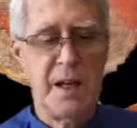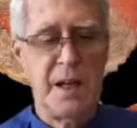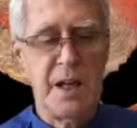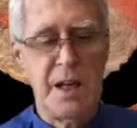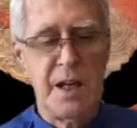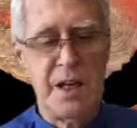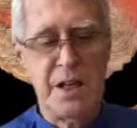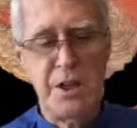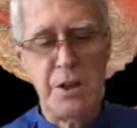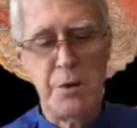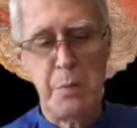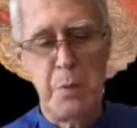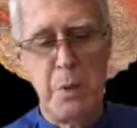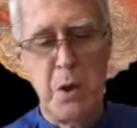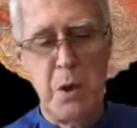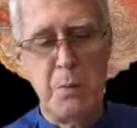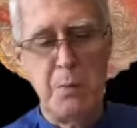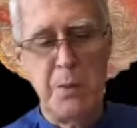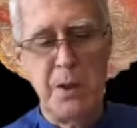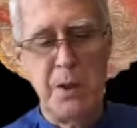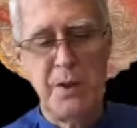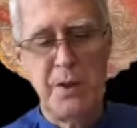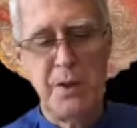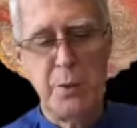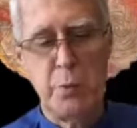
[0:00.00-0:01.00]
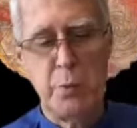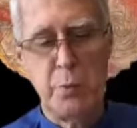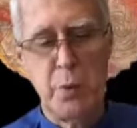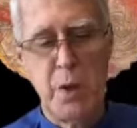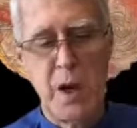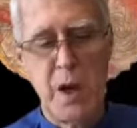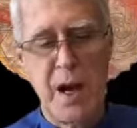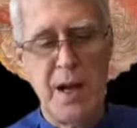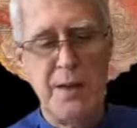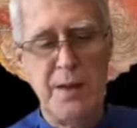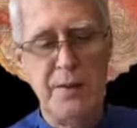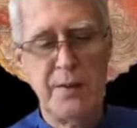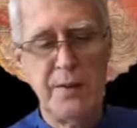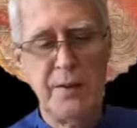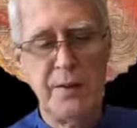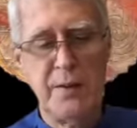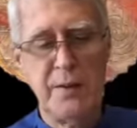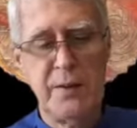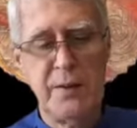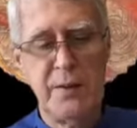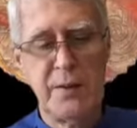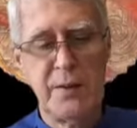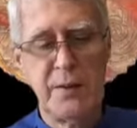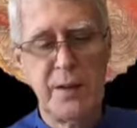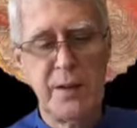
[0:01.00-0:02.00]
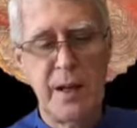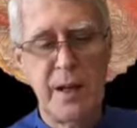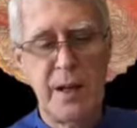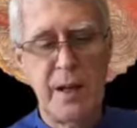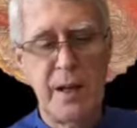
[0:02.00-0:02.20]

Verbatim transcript: Each moment arises